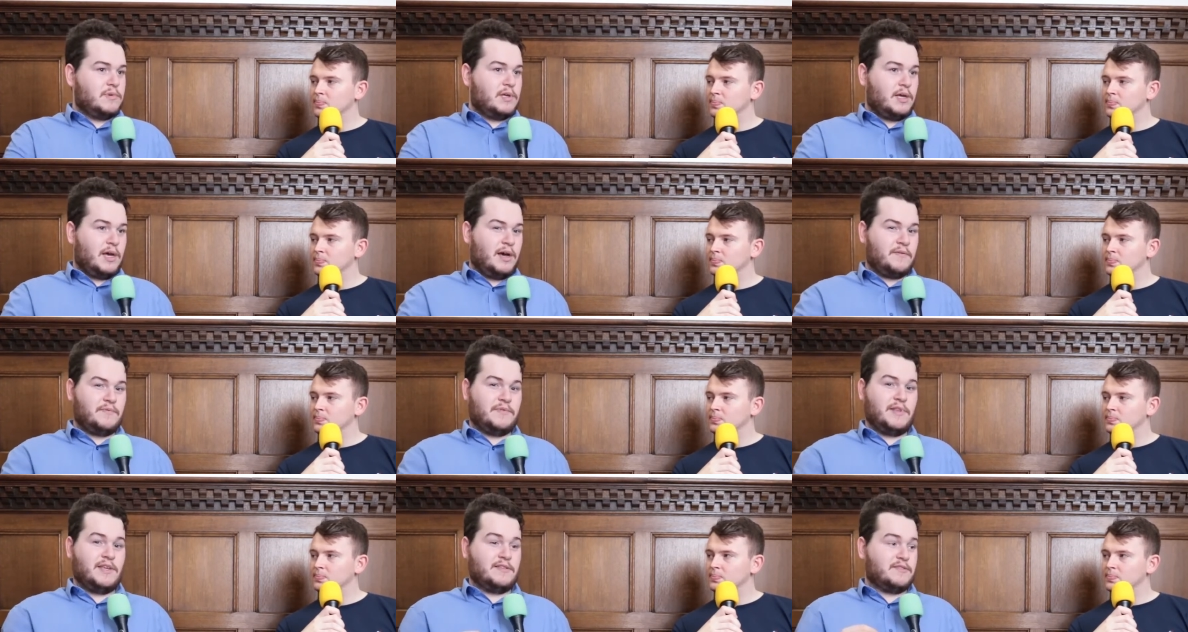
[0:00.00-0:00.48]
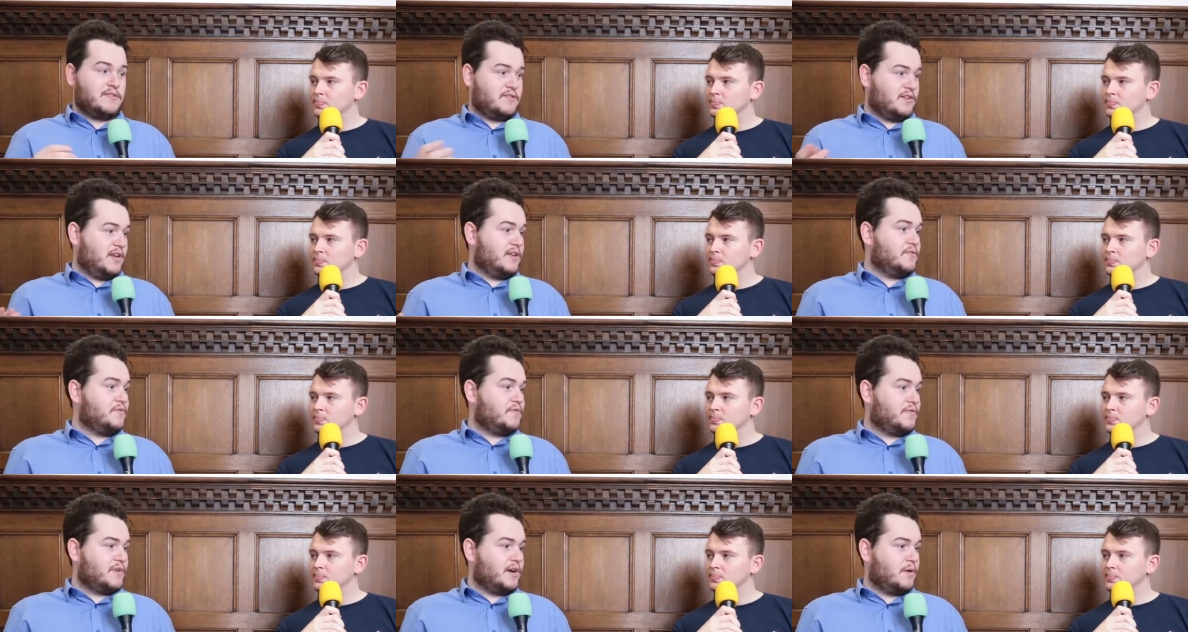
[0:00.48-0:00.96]
Speaker 1: having a
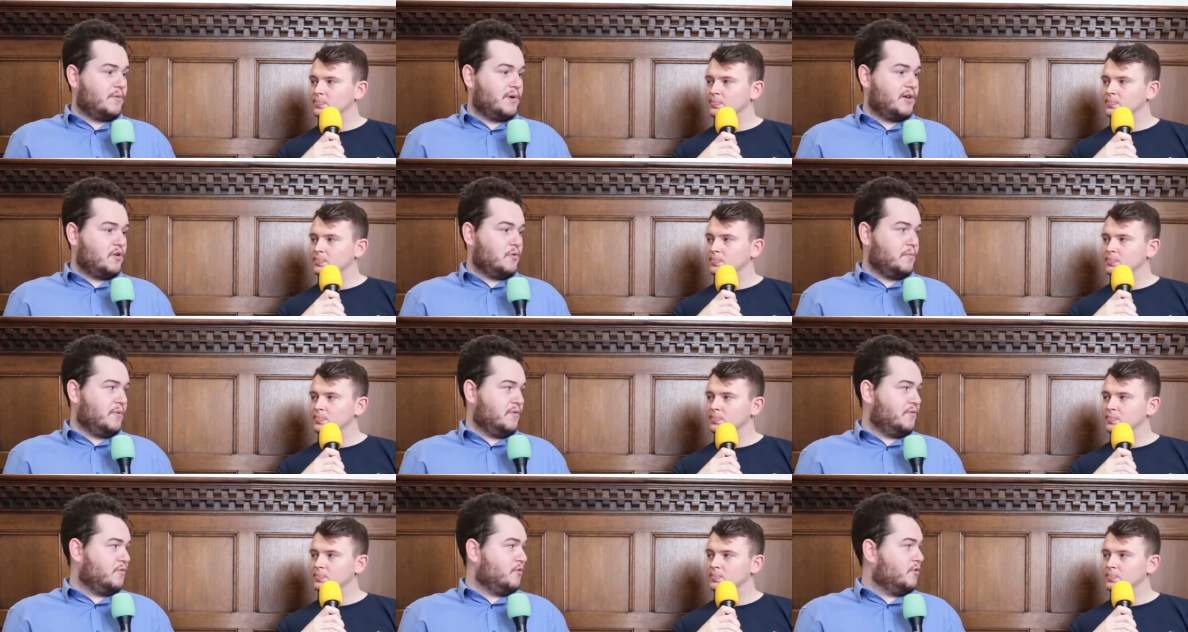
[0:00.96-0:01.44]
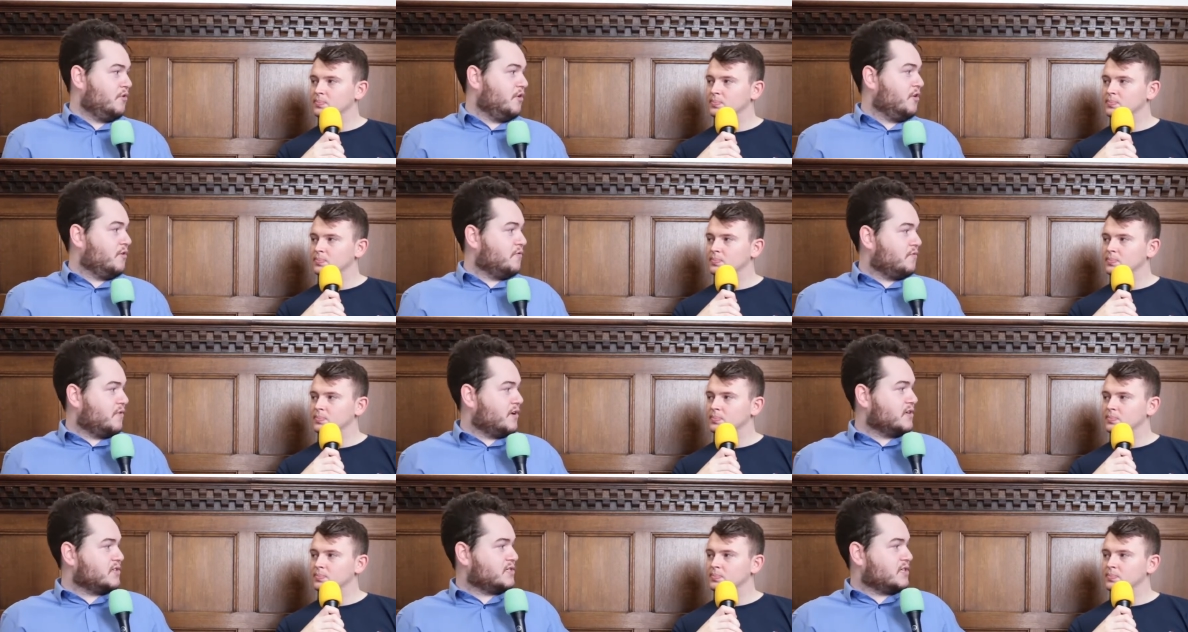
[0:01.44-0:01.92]
train for a while before our
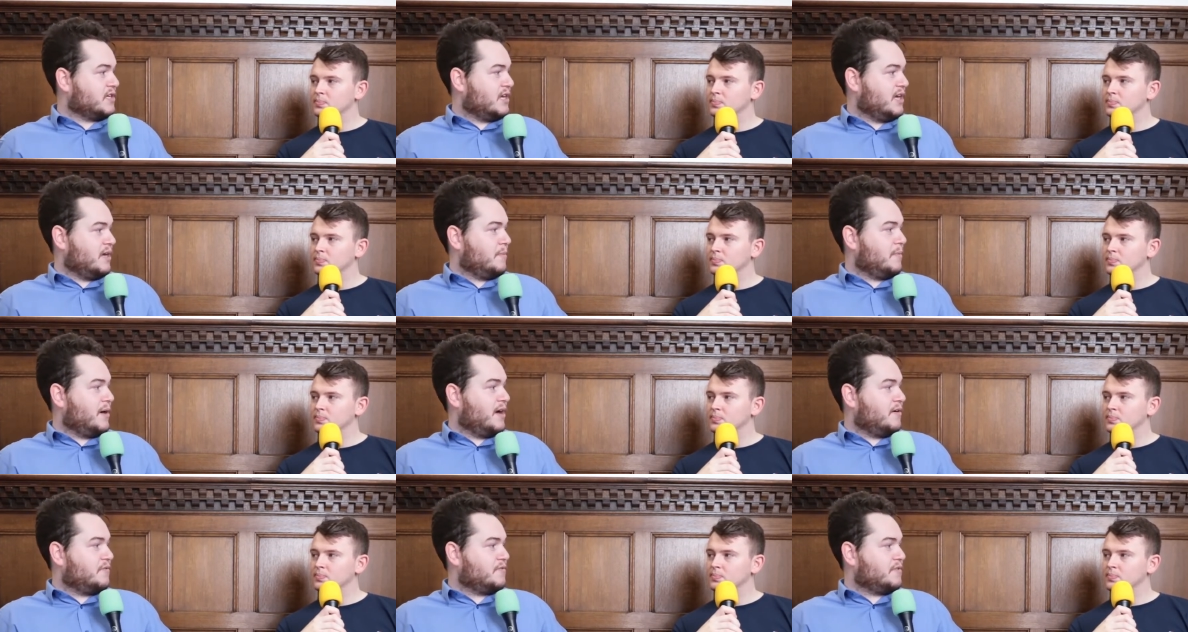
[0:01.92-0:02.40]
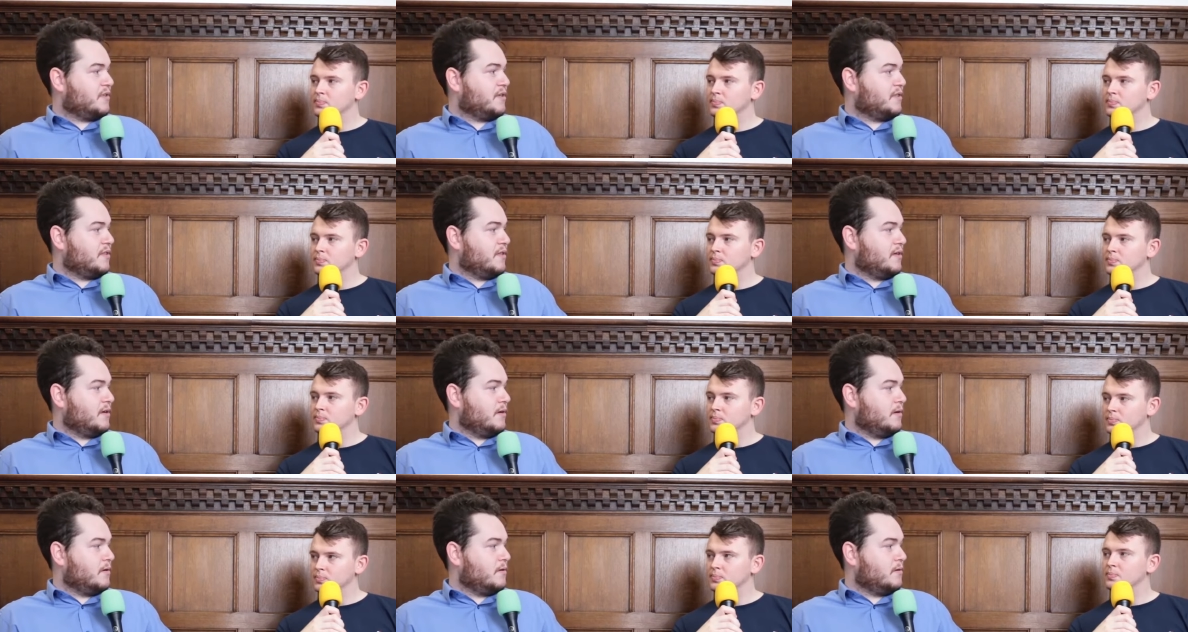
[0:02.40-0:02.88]
first game after
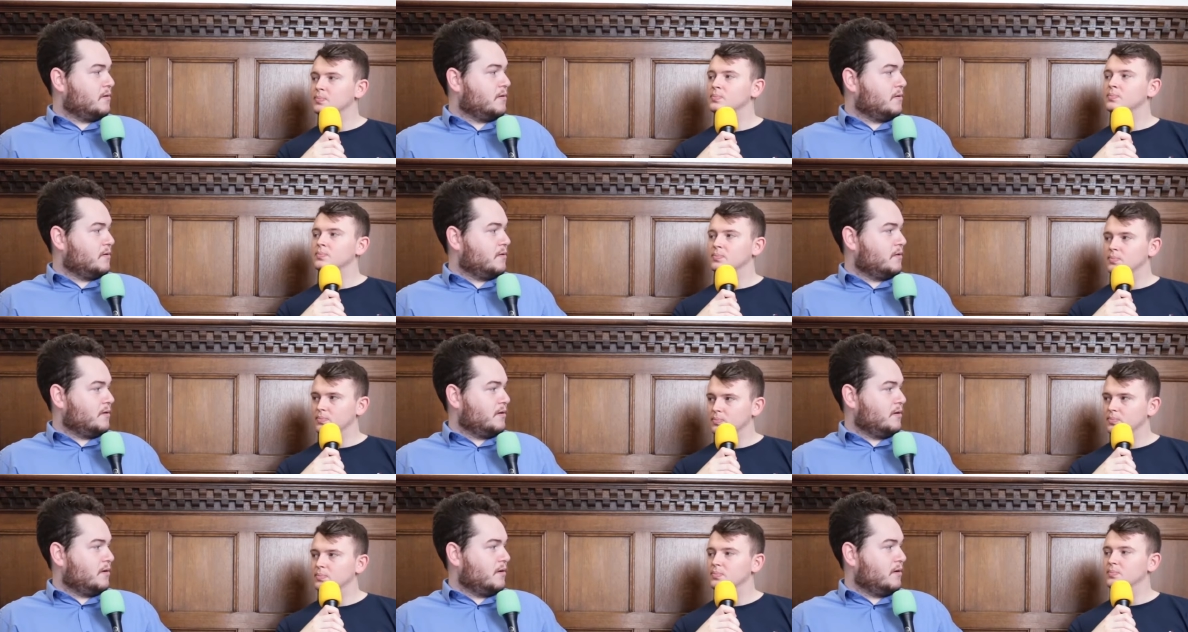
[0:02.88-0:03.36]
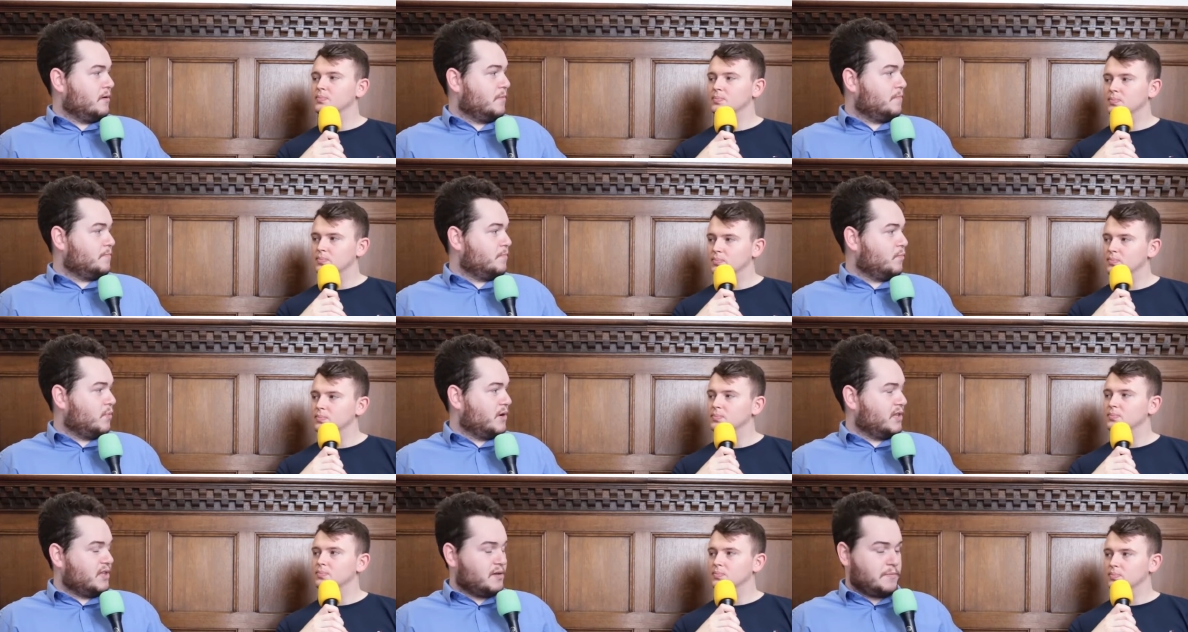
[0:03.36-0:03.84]
the, the
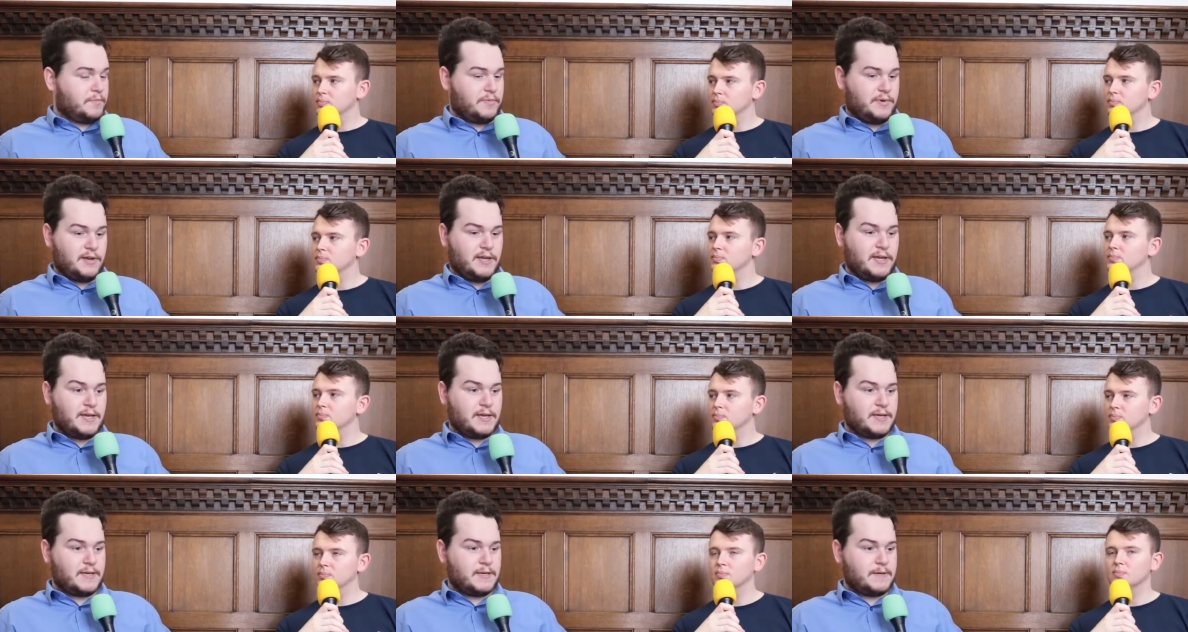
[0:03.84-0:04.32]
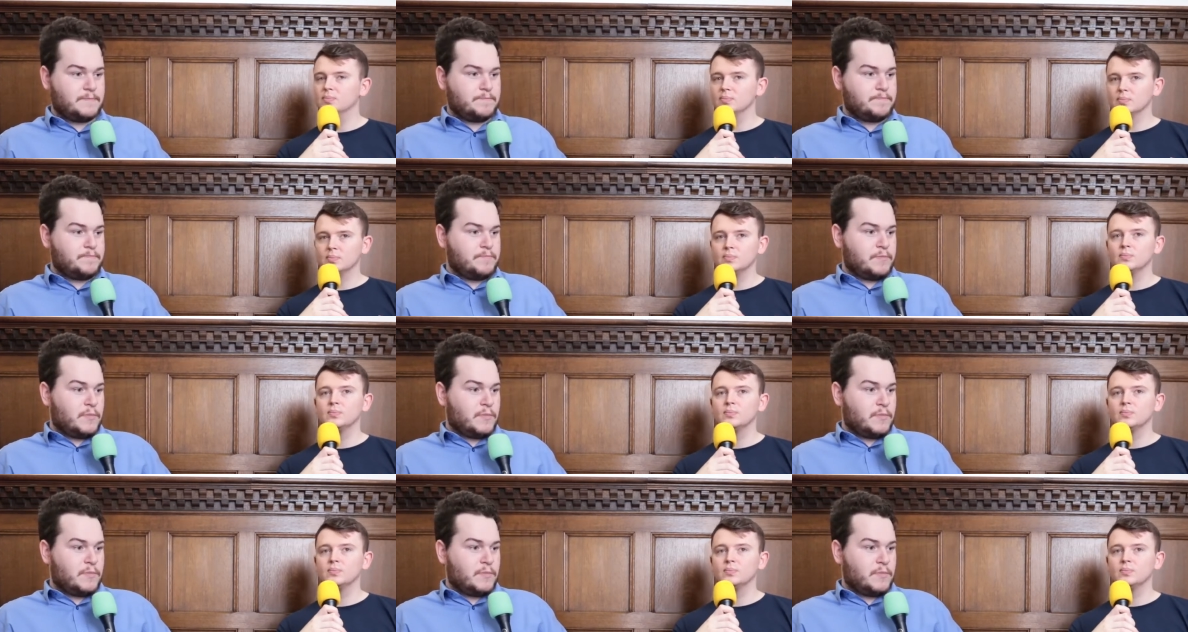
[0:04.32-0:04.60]
winter break, mm-hmm.